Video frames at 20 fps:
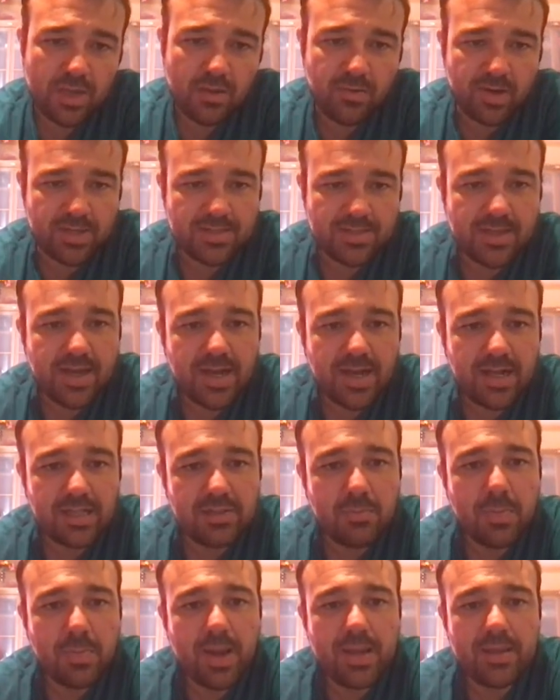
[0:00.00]
our
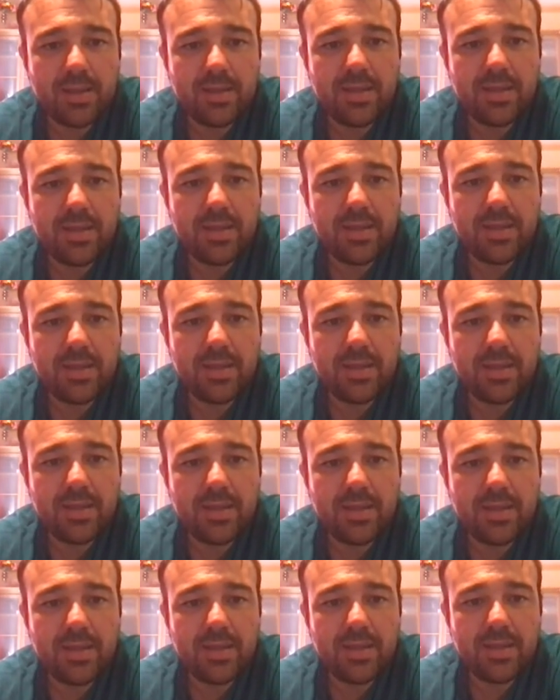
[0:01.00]
result by
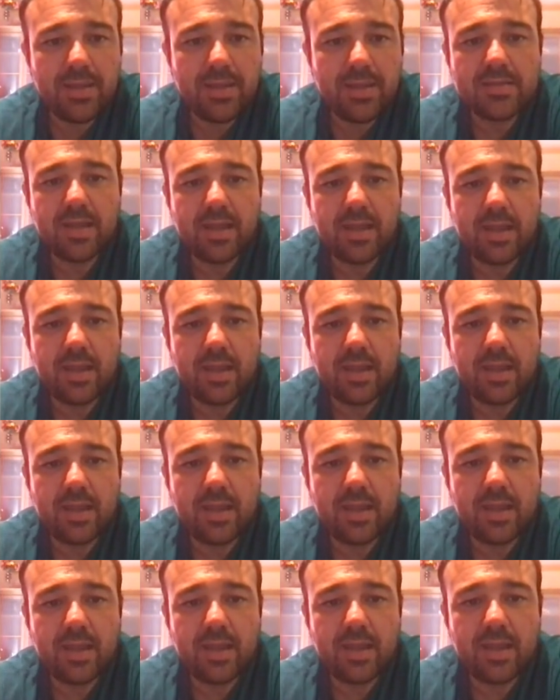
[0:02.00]
keeping
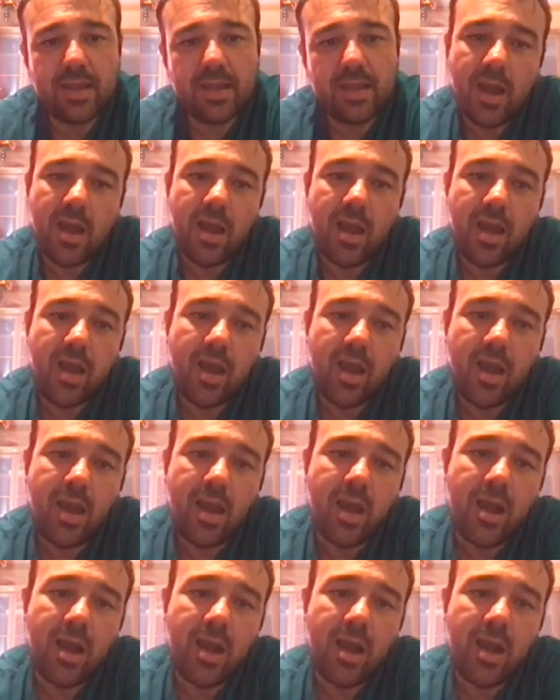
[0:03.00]
as a